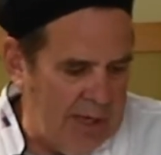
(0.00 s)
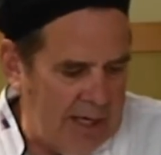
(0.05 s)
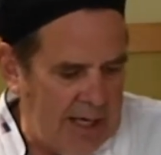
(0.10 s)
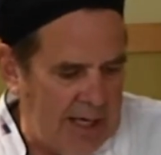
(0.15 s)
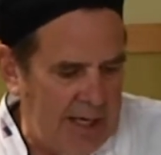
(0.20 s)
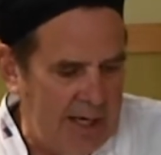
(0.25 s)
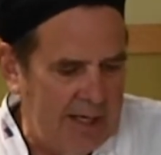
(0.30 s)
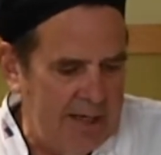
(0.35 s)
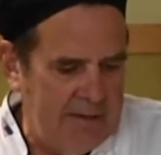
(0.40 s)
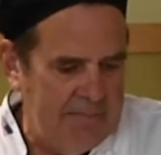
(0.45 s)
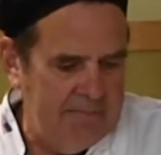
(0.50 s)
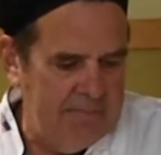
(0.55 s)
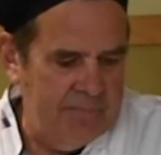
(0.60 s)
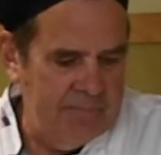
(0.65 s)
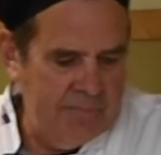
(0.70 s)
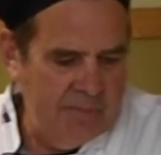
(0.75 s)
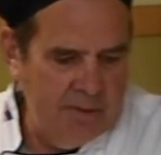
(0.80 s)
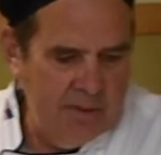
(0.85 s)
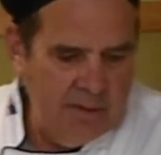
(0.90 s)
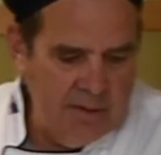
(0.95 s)
ahead
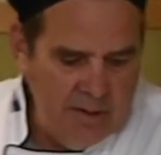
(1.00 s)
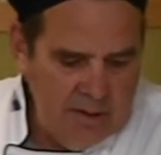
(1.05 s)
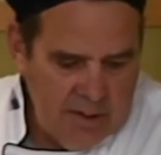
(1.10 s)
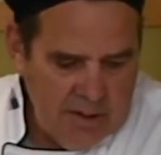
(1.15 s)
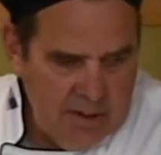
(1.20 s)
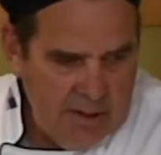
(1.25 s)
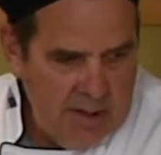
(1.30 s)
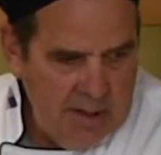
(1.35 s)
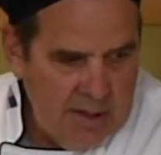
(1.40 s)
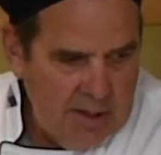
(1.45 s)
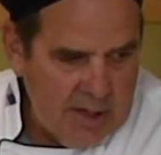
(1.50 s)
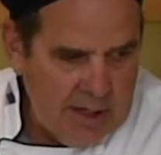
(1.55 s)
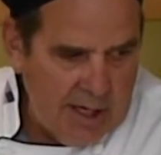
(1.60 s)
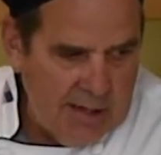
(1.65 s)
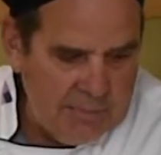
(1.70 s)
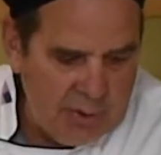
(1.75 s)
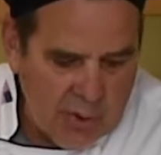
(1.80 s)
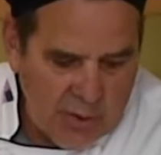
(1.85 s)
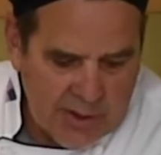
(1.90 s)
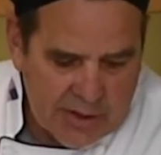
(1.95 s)
and
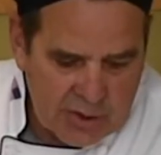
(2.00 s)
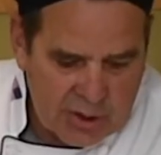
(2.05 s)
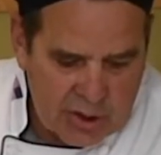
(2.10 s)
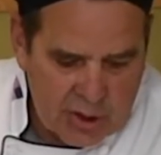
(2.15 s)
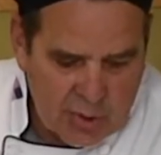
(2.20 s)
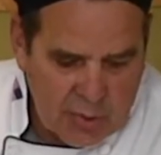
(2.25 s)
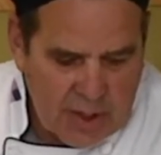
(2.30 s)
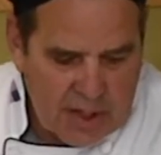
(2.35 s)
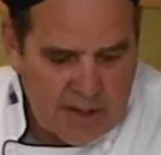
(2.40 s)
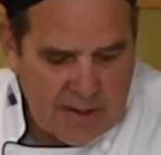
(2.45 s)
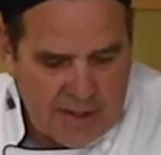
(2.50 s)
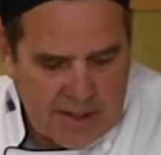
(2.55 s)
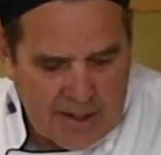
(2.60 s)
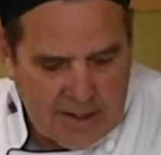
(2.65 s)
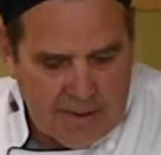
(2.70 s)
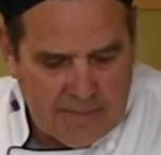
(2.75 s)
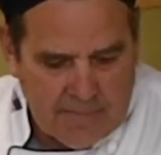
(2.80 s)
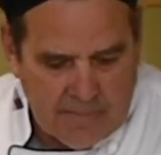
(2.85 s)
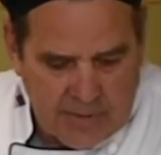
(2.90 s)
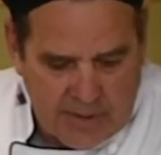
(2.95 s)
I'm going to,
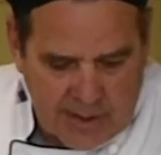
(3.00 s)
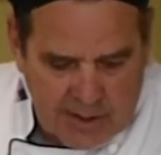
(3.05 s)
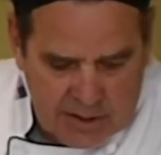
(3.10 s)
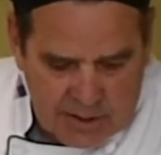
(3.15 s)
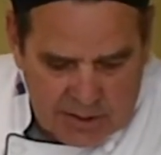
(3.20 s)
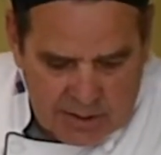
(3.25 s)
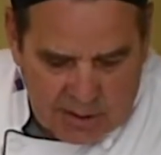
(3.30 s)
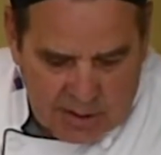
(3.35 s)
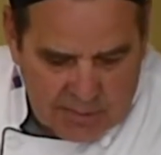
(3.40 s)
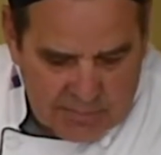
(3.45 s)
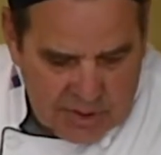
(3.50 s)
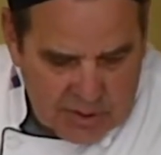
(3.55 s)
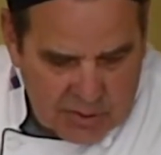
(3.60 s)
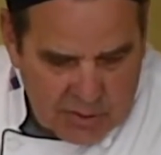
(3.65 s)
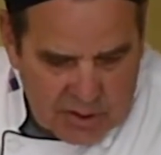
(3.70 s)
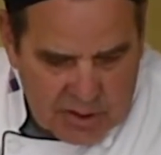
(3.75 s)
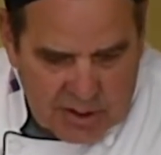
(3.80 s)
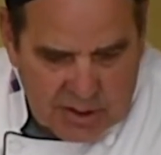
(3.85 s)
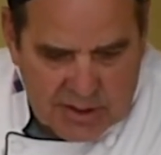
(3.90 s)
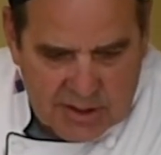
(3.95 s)
I'll
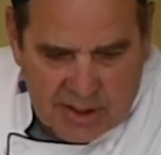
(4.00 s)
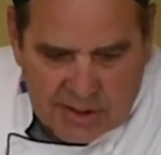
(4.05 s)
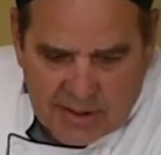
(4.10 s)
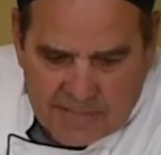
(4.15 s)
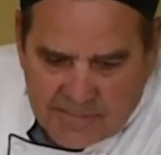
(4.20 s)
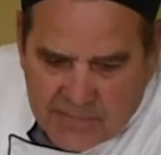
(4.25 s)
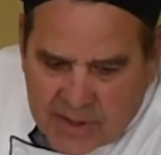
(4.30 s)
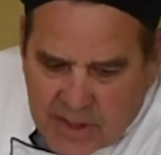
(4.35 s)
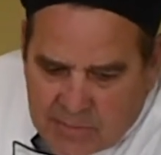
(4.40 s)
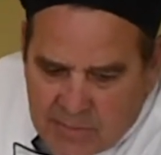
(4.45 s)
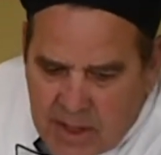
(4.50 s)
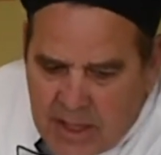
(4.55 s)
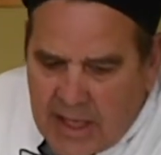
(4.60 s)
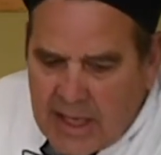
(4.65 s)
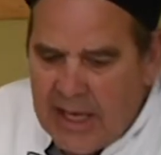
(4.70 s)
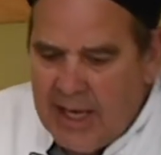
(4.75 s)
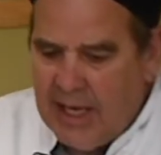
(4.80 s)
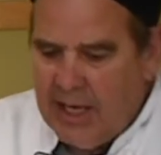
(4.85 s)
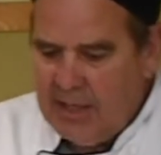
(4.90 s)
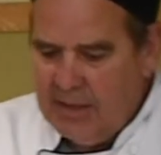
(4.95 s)
use in a second. I'm going
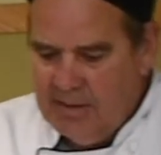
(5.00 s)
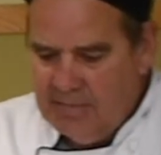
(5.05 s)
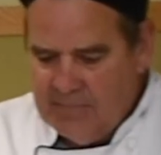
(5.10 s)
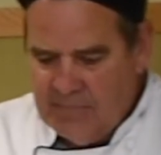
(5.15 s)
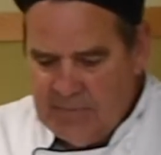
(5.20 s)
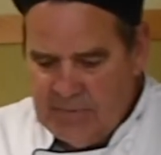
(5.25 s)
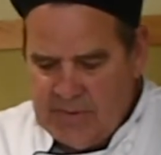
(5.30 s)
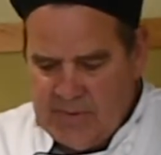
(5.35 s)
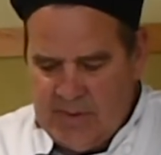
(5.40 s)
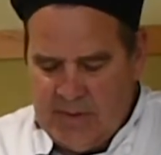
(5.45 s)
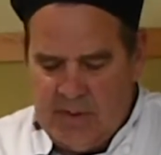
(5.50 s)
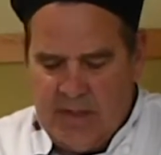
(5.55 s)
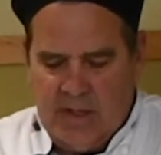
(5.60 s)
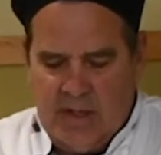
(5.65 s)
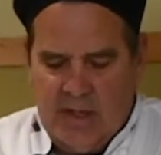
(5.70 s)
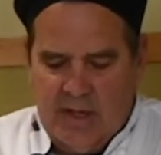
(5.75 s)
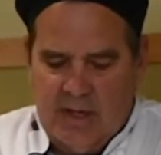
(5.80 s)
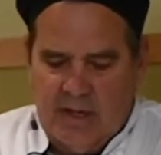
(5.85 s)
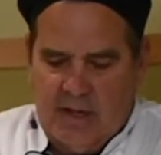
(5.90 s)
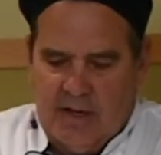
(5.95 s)
to add
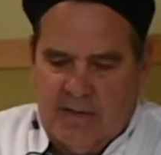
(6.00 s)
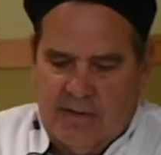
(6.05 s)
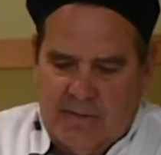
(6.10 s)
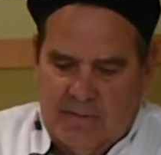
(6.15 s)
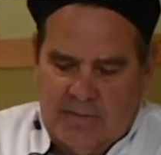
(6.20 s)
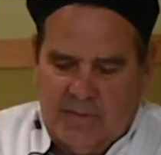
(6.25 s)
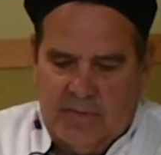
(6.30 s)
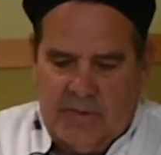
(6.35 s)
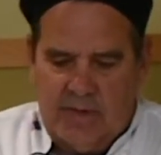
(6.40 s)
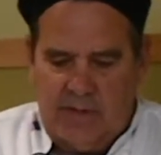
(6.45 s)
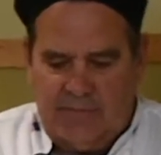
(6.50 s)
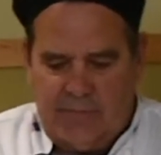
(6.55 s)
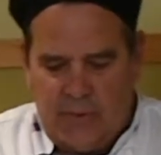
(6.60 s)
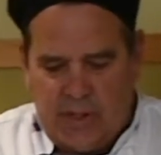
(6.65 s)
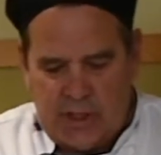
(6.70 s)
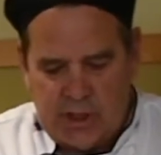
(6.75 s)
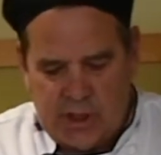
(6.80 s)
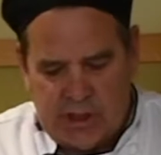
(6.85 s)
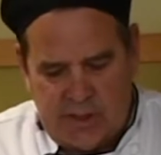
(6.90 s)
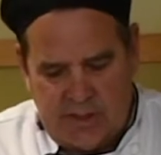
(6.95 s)
the
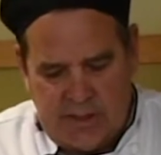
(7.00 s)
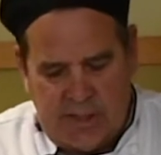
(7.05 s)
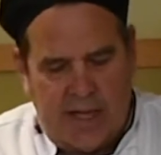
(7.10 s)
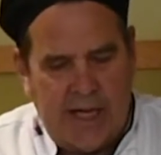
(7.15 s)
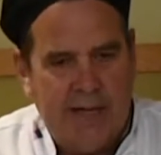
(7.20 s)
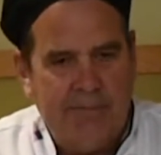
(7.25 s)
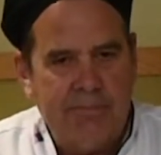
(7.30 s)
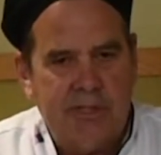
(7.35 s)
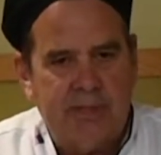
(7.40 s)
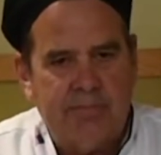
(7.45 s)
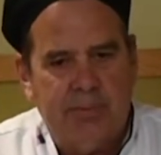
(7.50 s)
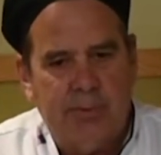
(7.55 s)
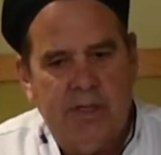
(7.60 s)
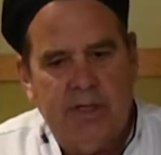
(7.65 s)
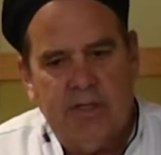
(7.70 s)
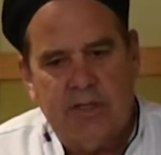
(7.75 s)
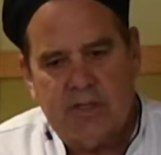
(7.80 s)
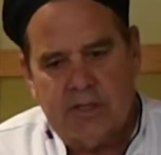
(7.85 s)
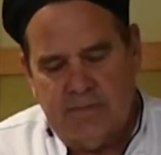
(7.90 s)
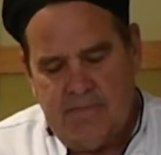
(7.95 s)
fresh thyme
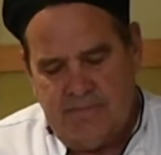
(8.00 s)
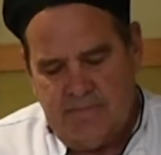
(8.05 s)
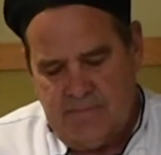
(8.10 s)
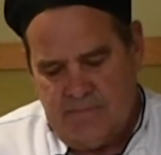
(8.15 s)
sprigs,